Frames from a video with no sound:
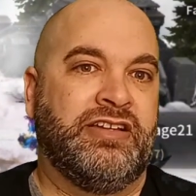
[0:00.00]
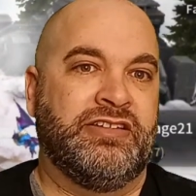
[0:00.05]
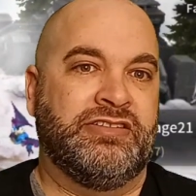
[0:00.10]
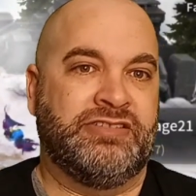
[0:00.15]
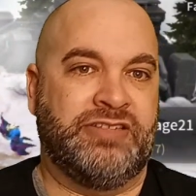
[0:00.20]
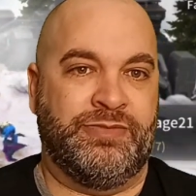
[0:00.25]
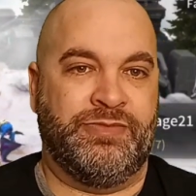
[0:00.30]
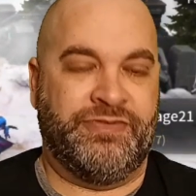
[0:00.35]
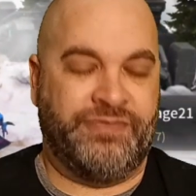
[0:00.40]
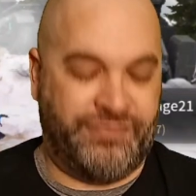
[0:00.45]

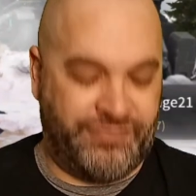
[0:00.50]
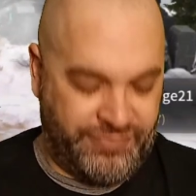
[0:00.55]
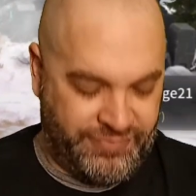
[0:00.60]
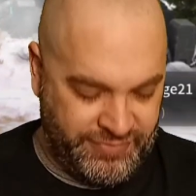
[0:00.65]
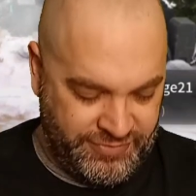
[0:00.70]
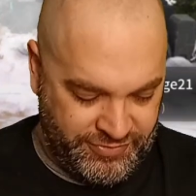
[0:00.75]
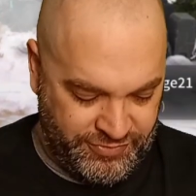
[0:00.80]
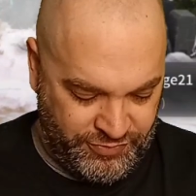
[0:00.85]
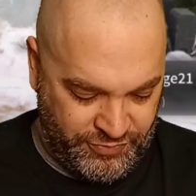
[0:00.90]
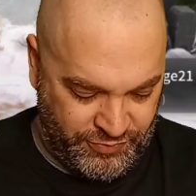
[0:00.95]
some of
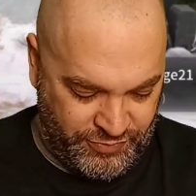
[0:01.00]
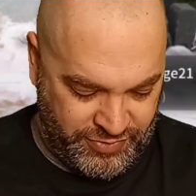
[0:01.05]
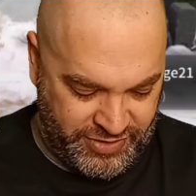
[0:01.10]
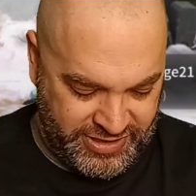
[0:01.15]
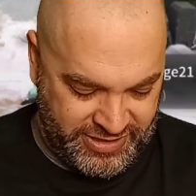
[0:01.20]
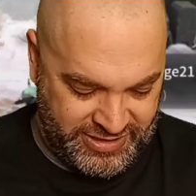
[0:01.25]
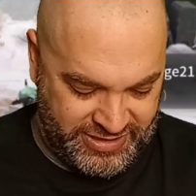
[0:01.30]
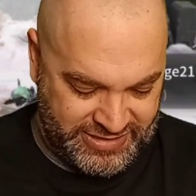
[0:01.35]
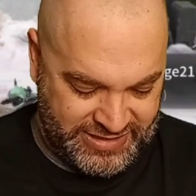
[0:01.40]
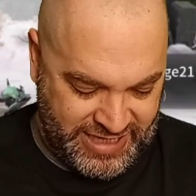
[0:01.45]

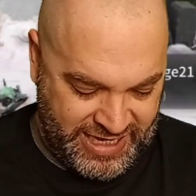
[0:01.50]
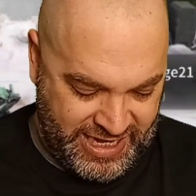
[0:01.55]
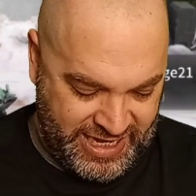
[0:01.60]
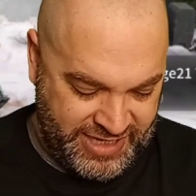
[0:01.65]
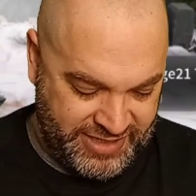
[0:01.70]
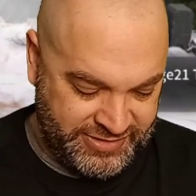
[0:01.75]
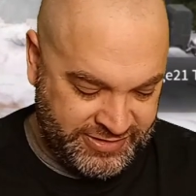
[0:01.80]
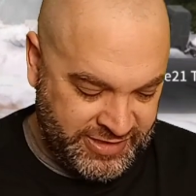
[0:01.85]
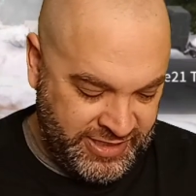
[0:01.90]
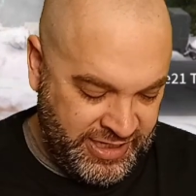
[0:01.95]
what this
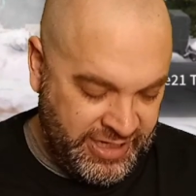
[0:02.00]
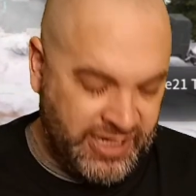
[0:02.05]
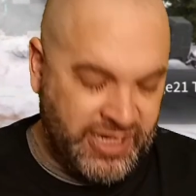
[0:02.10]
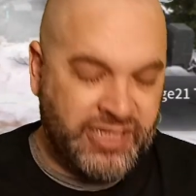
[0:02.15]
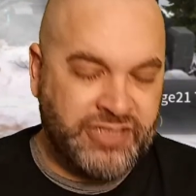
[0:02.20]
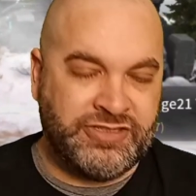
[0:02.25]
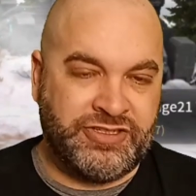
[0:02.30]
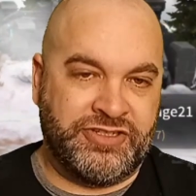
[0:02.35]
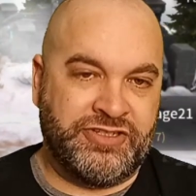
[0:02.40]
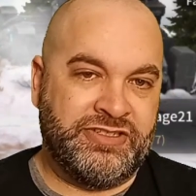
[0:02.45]
has.
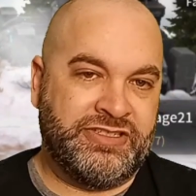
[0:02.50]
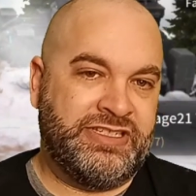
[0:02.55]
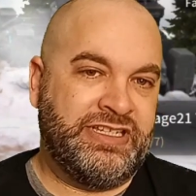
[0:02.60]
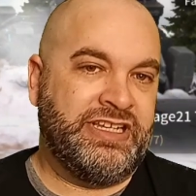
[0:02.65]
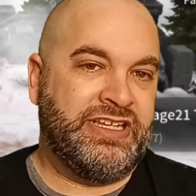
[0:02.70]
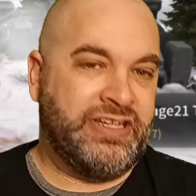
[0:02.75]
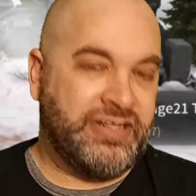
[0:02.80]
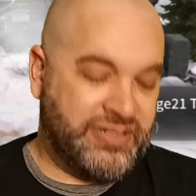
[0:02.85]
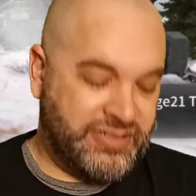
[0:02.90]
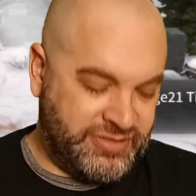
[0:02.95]
So you
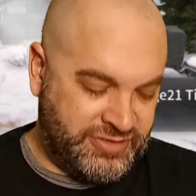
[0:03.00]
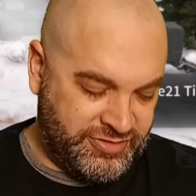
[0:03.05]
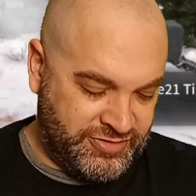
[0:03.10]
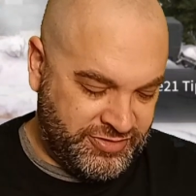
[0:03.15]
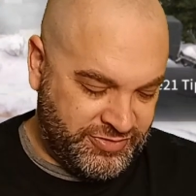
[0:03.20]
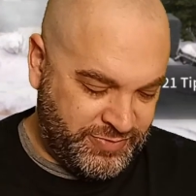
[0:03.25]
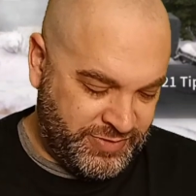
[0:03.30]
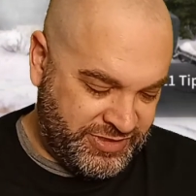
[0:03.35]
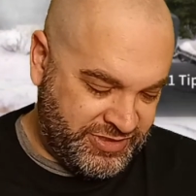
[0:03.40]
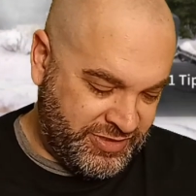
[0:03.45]
see here, as soon
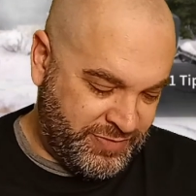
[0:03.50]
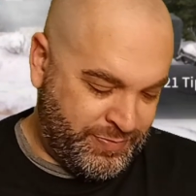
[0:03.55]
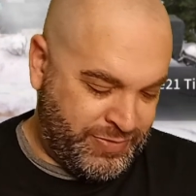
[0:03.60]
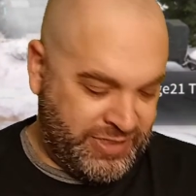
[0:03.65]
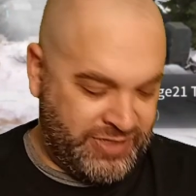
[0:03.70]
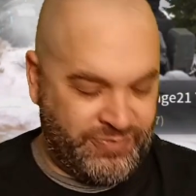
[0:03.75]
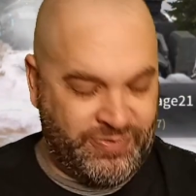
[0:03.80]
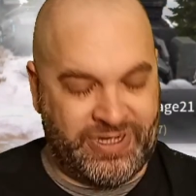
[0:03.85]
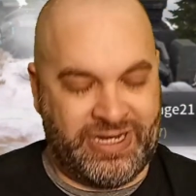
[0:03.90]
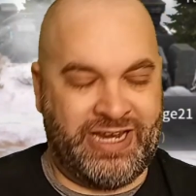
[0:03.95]
as we jump
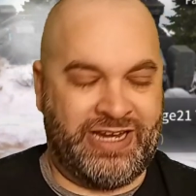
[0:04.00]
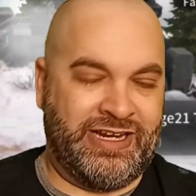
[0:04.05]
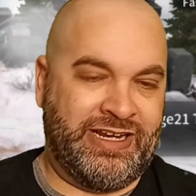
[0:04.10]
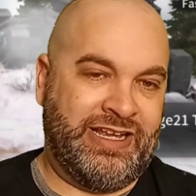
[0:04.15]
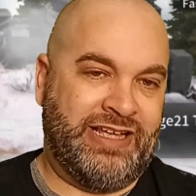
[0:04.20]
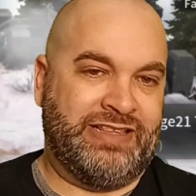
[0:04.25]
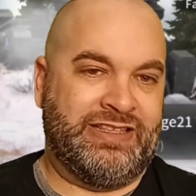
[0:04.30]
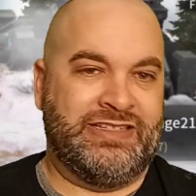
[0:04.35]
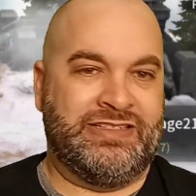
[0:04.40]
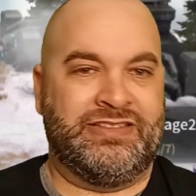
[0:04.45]
in, we kind of
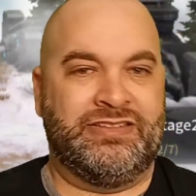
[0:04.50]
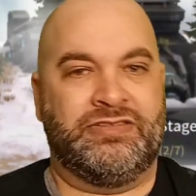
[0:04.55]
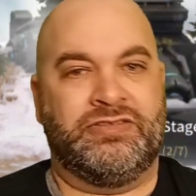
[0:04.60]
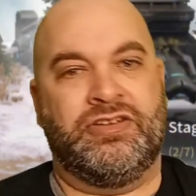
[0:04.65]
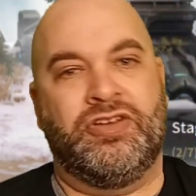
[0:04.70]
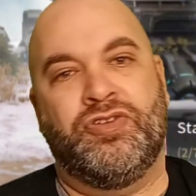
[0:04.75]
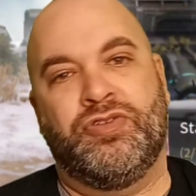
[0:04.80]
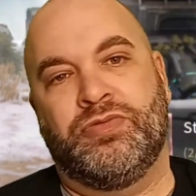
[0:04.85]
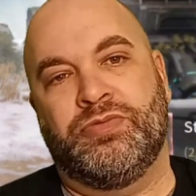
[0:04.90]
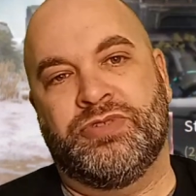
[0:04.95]
got this little
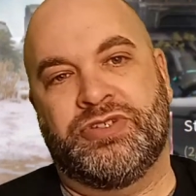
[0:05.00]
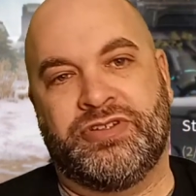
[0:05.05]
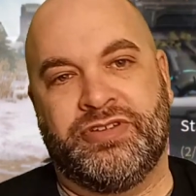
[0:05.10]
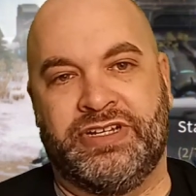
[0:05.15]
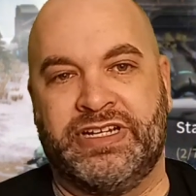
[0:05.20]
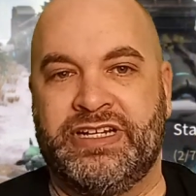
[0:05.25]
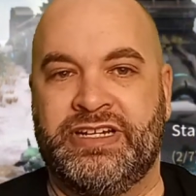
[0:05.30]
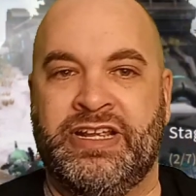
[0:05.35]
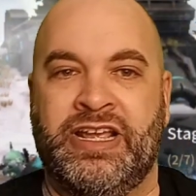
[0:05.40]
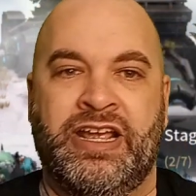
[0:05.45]
home
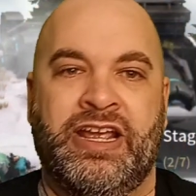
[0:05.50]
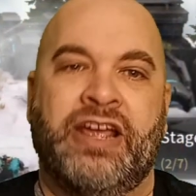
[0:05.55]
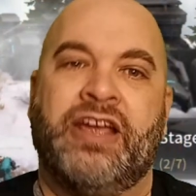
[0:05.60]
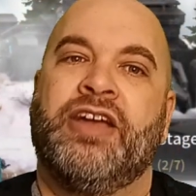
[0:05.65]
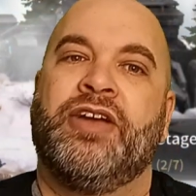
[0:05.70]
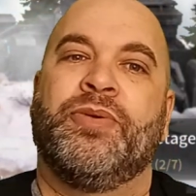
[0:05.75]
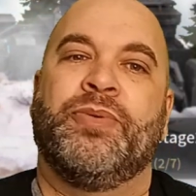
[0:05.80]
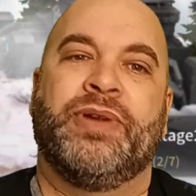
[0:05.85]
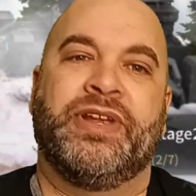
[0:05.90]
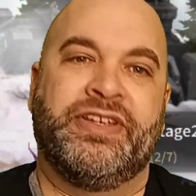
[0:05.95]
screen
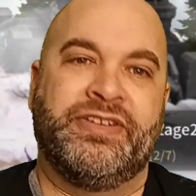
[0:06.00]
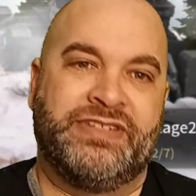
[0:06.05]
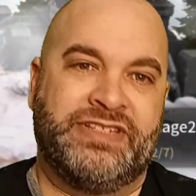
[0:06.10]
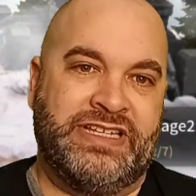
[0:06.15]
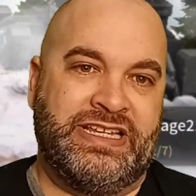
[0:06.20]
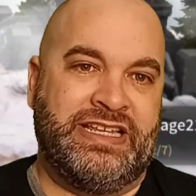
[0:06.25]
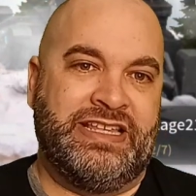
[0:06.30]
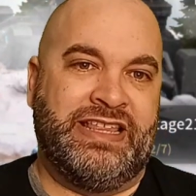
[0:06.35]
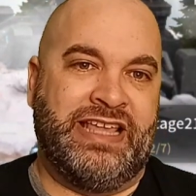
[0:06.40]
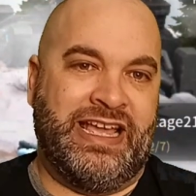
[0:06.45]
where you
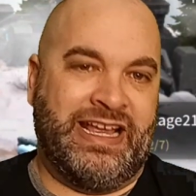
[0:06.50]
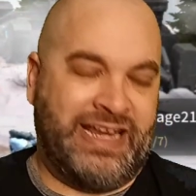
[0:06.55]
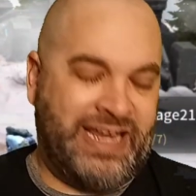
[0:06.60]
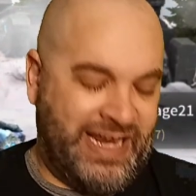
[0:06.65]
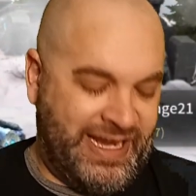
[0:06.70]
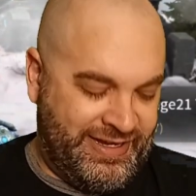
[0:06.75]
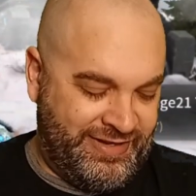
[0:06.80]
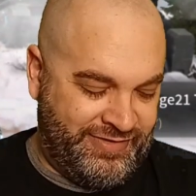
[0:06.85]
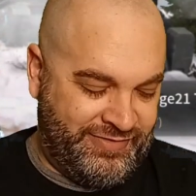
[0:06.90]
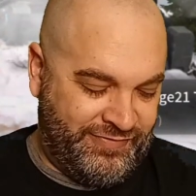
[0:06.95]
see that
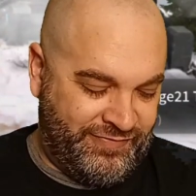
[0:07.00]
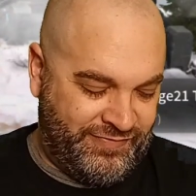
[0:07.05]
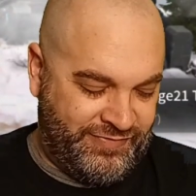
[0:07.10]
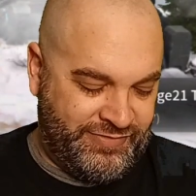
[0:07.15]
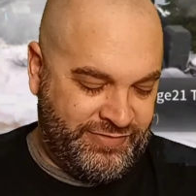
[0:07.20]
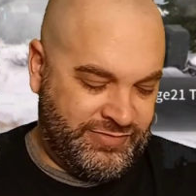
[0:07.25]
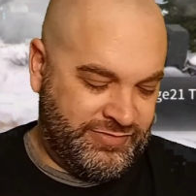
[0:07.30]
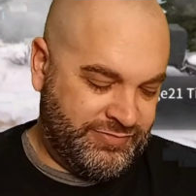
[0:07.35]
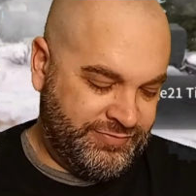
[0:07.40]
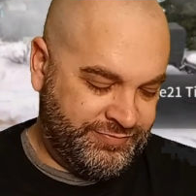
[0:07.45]
kind
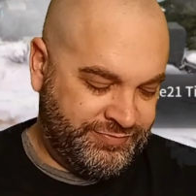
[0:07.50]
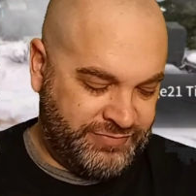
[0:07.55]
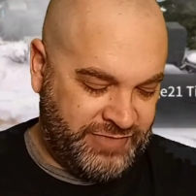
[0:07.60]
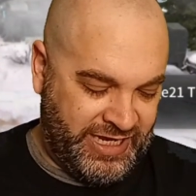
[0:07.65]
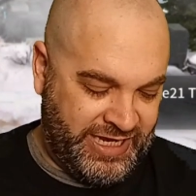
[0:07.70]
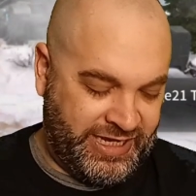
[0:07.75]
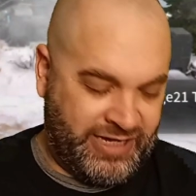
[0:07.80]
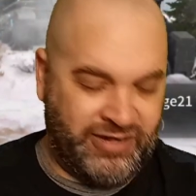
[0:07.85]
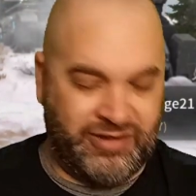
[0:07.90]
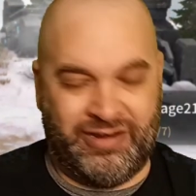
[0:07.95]
of
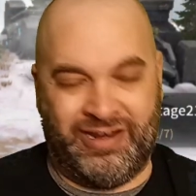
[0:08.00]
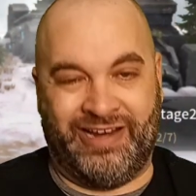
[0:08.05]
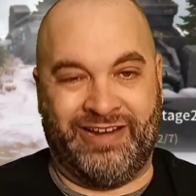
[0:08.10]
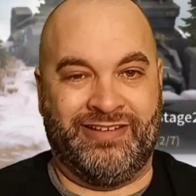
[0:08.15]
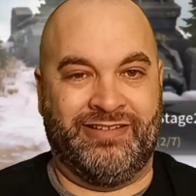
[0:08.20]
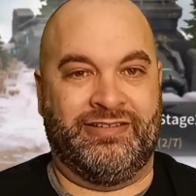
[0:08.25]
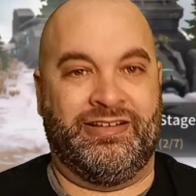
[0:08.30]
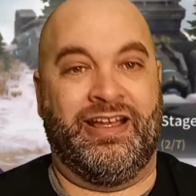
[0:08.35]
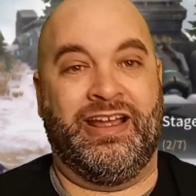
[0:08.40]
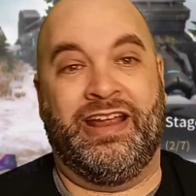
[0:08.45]

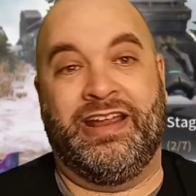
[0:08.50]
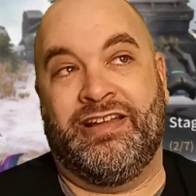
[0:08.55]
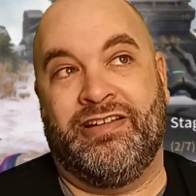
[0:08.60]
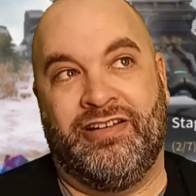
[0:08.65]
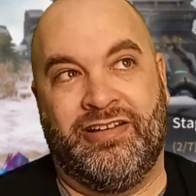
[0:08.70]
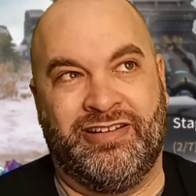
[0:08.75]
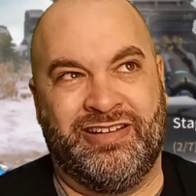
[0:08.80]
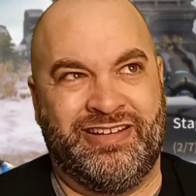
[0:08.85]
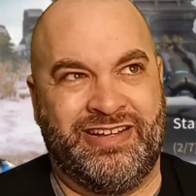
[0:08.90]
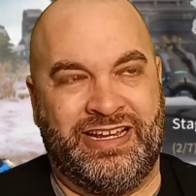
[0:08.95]

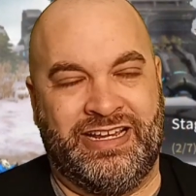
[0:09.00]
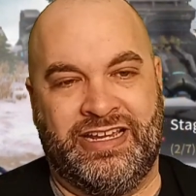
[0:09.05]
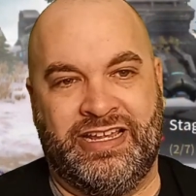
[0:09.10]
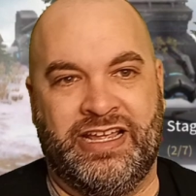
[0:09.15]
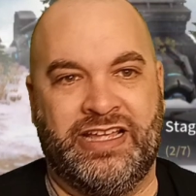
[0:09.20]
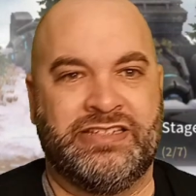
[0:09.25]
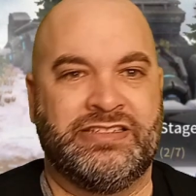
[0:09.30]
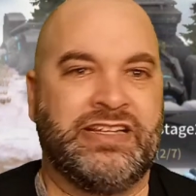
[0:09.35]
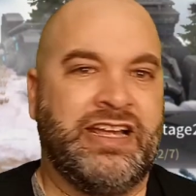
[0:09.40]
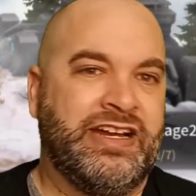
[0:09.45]
iconic, I
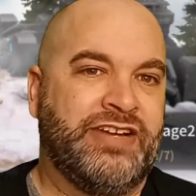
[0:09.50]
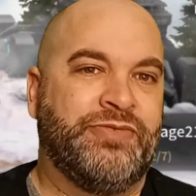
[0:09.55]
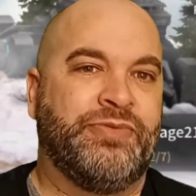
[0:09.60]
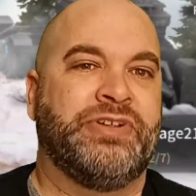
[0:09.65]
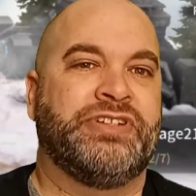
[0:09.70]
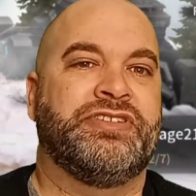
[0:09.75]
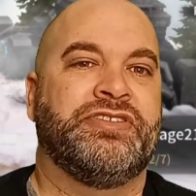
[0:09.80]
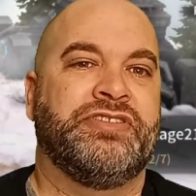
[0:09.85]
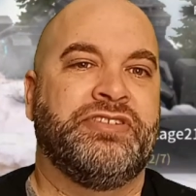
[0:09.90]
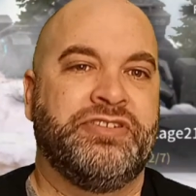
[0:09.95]
guess, kind of
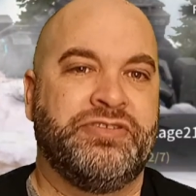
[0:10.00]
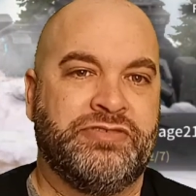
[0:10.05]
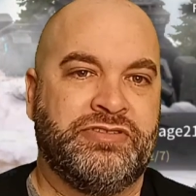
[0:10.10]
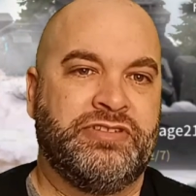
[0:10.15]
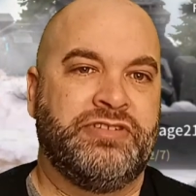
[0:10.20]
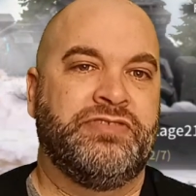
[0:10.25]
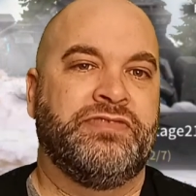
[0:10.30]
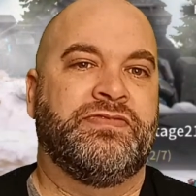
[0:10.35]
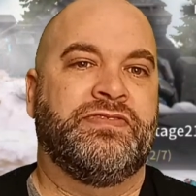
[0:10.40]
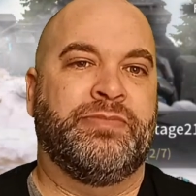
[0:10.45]
what you're
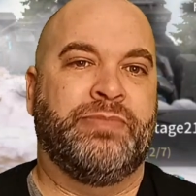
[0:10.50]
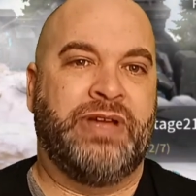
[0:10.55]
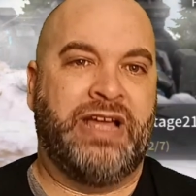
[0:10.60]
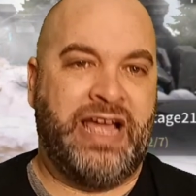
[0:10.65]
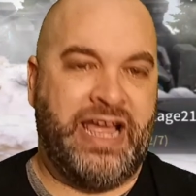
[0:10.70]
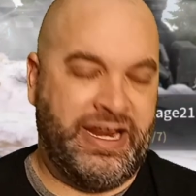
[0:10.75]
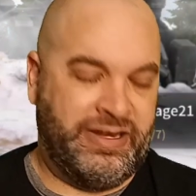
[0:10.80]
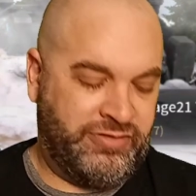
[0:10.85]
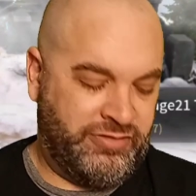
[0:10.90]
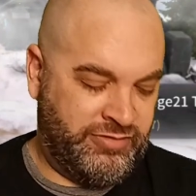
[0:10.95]
used to from an
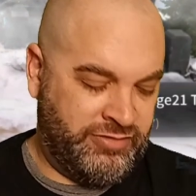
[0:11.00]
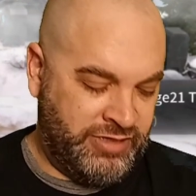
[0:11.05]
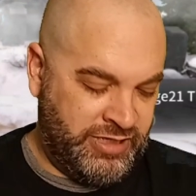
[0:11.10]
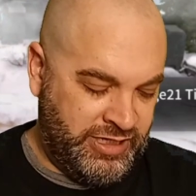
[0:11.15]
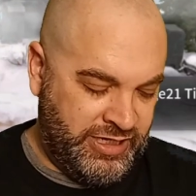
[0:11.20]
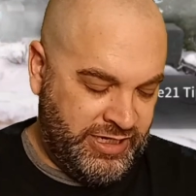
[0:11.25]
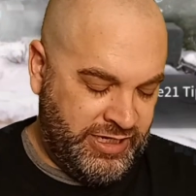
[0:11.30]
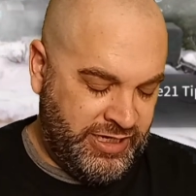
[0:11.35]
idol